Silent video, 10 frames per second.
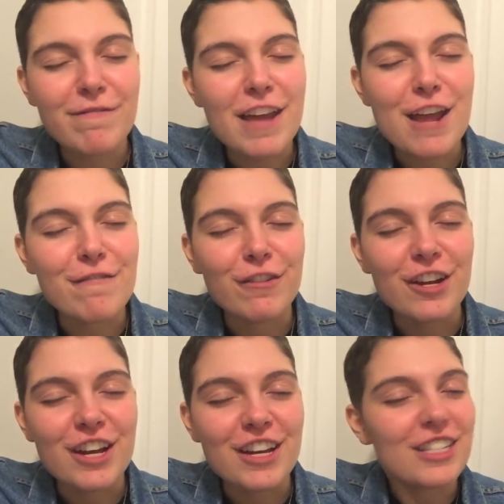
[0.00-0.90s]

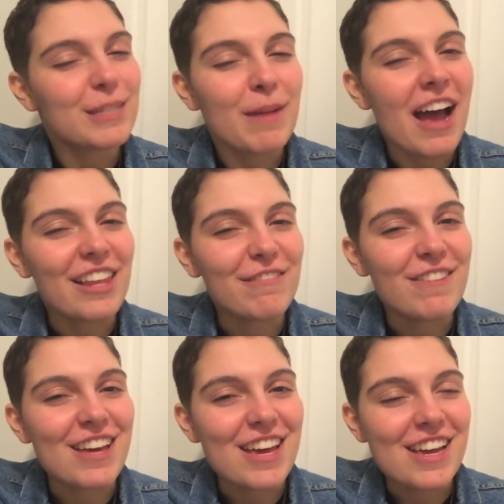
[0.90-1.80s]
favorite, smiley
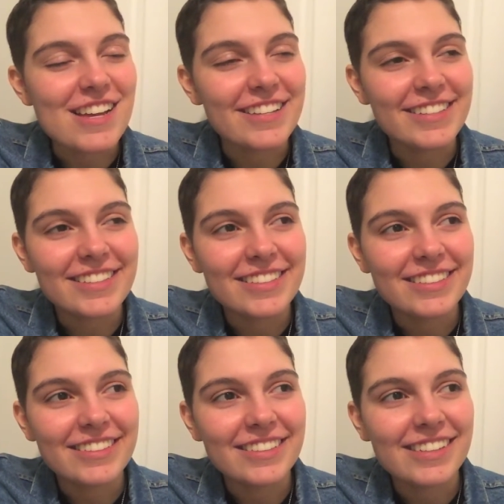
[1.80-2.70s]
face.
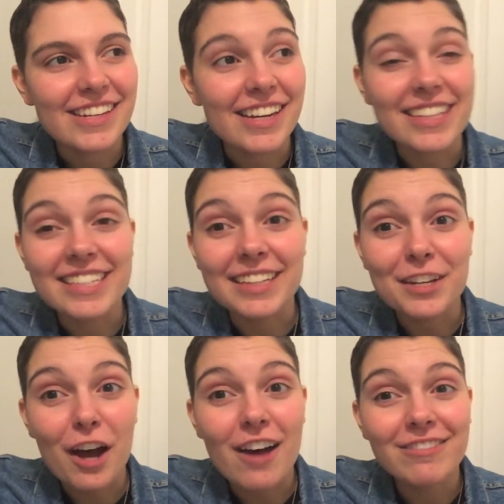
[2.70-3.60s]
And I sent
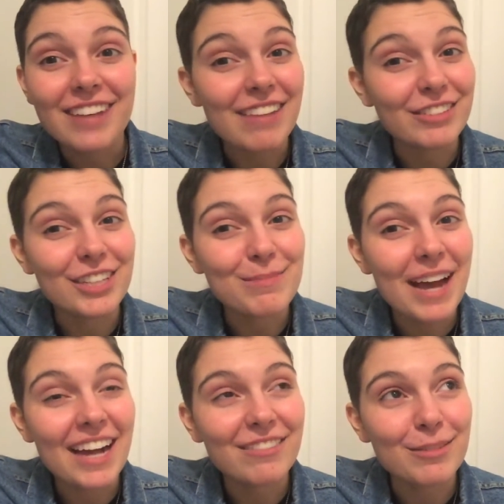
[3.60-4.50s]
it off. Haven't heard
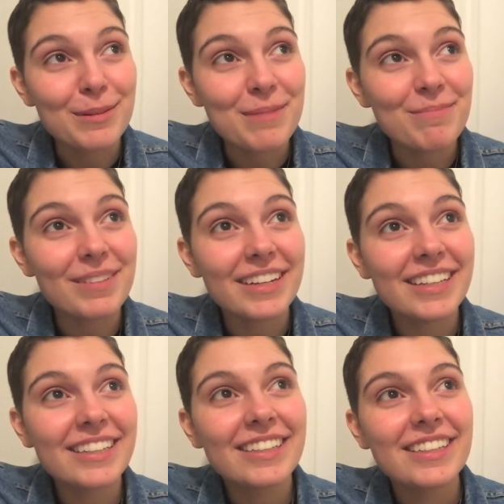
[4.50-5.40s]
back from him,
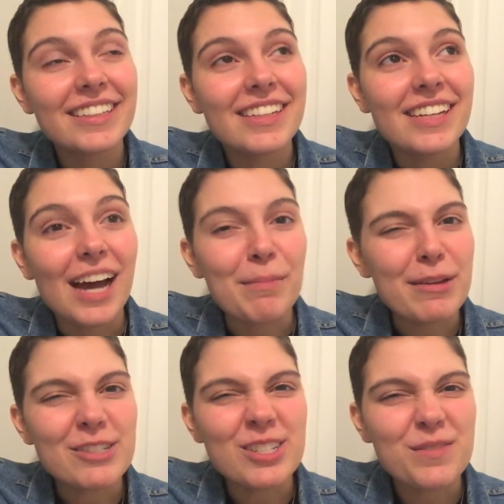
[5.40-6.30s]
but um, that
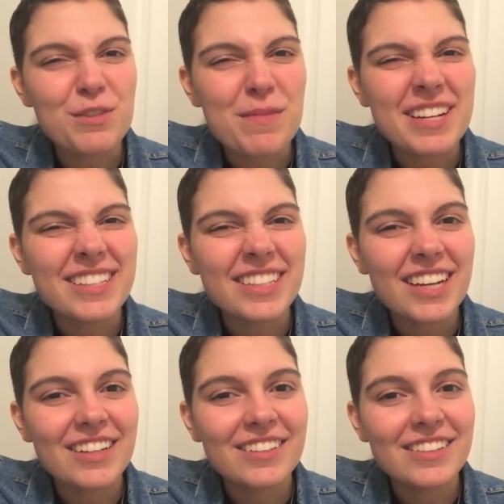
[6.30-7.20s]
was just a few minutes
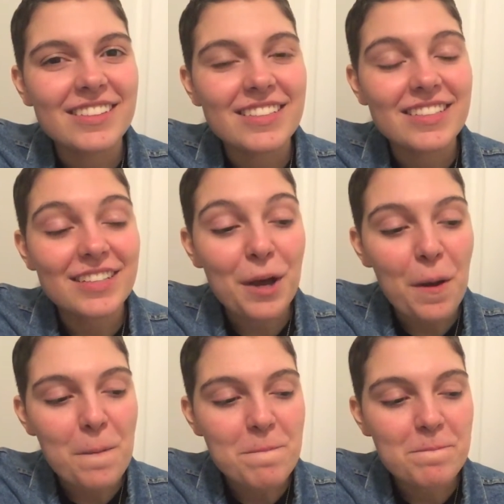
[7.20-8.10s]
ago.
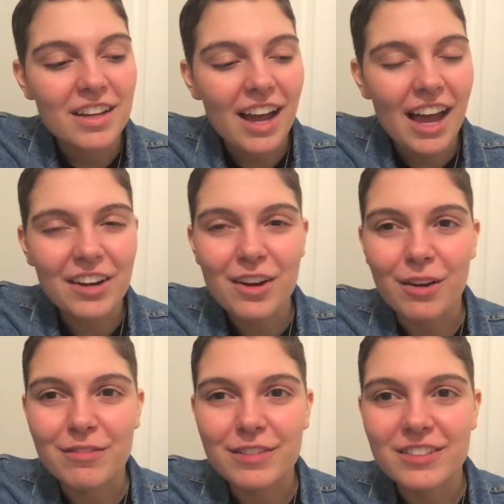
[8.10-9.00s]
So, I don't know,
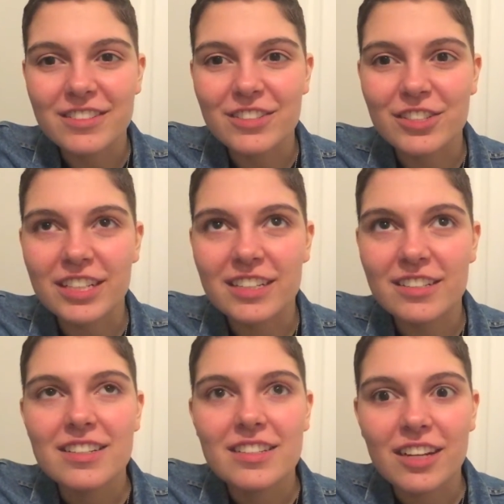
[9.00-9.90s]
it feels just like
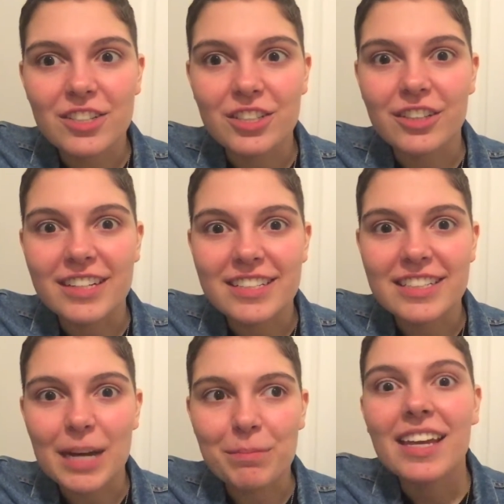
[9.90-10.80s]
such a great
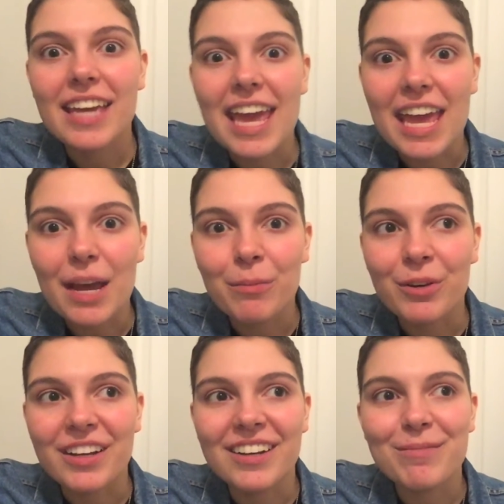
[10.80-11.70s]
step.
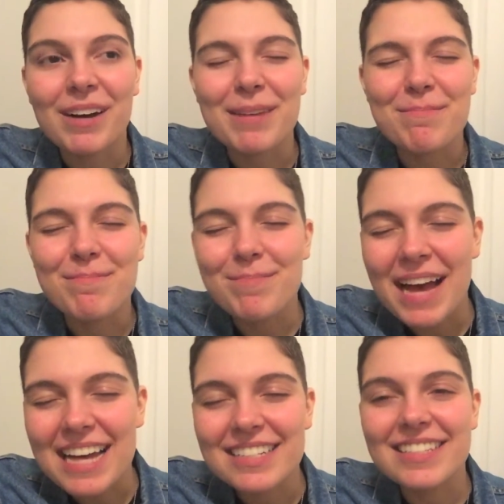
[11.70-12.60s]
Cameron, my
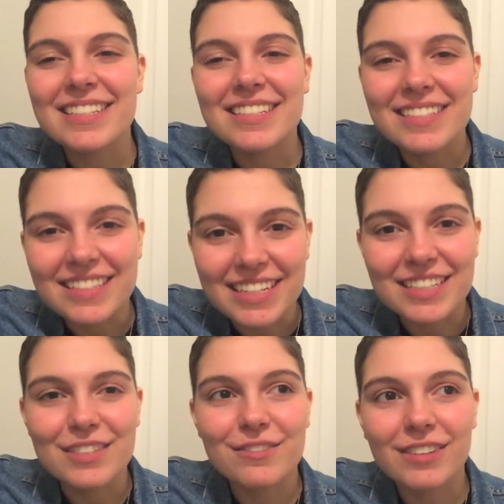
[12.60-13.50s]
best
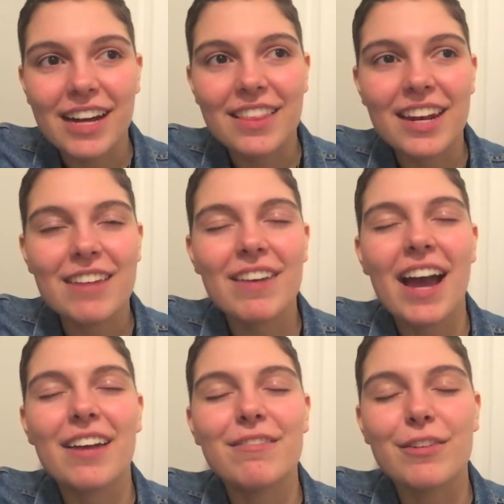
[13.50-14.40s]
cis friend that I've
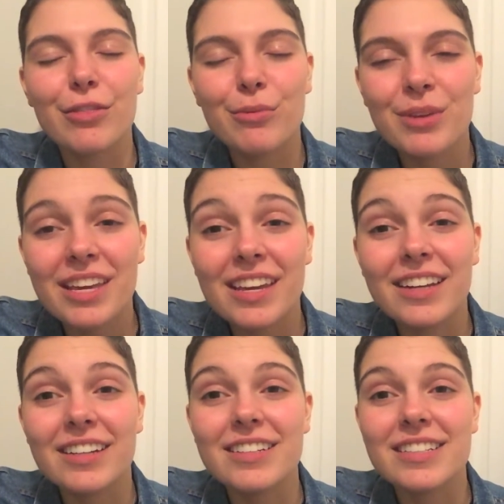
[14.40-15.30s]
had for three
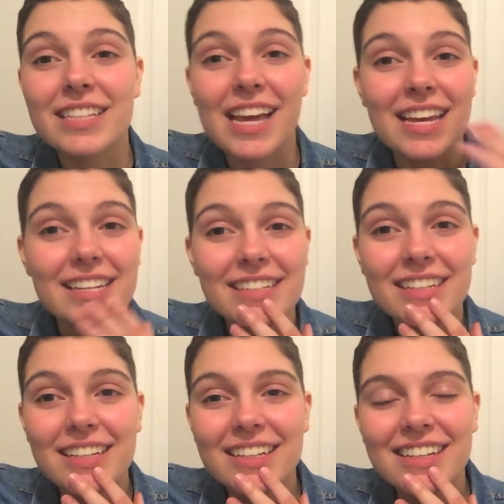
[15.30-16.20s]
years, and
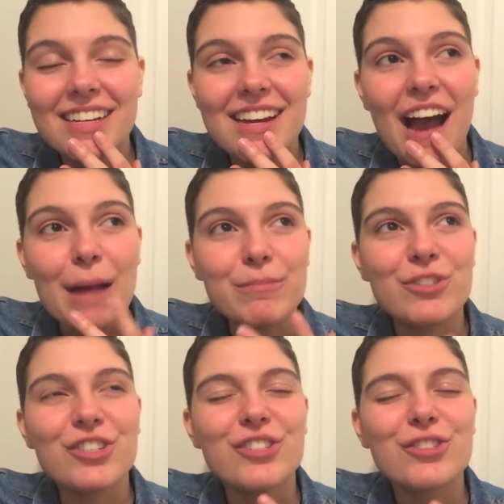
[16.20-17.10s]
I'm
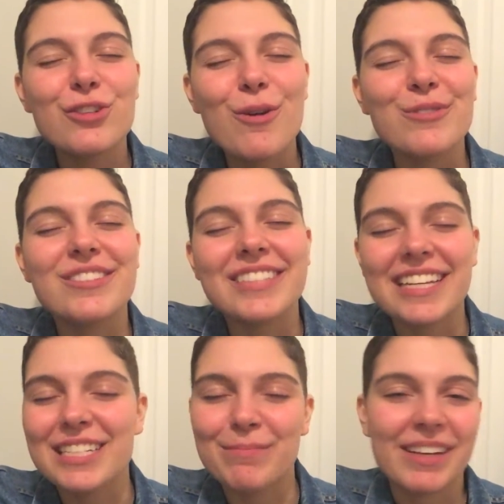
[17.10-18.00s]
just so
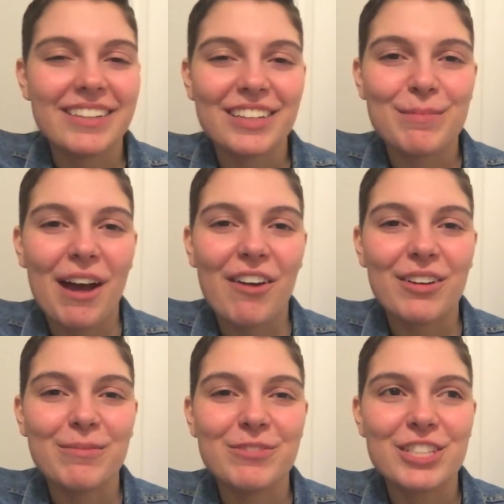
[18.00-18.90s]
sentimental about
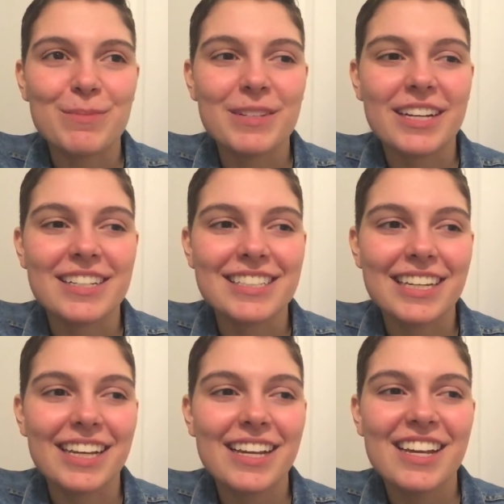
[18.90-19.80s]
him just because
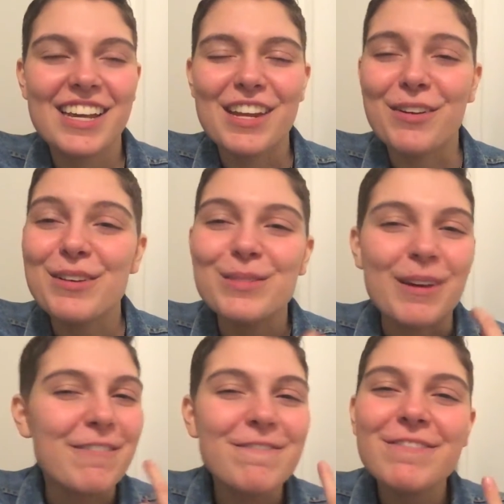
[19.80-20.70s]
like, you know, he was
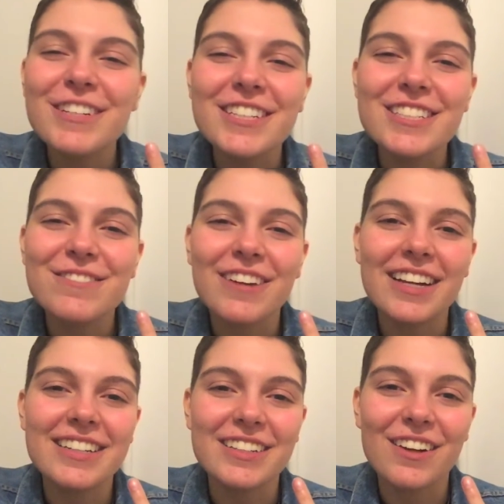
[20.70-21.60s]
my first
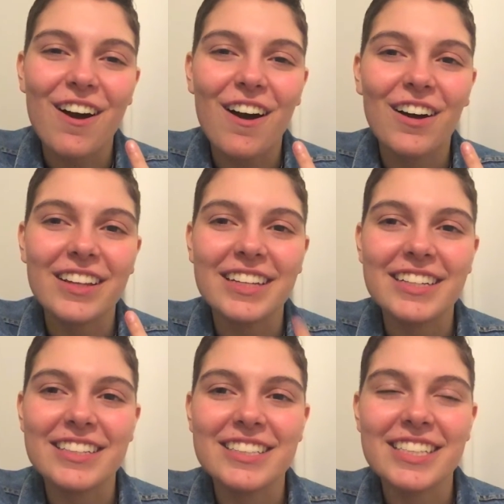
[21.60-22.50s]
friend in
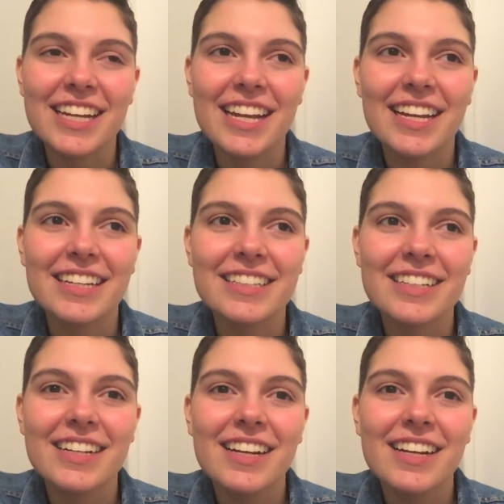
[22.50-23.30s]
college and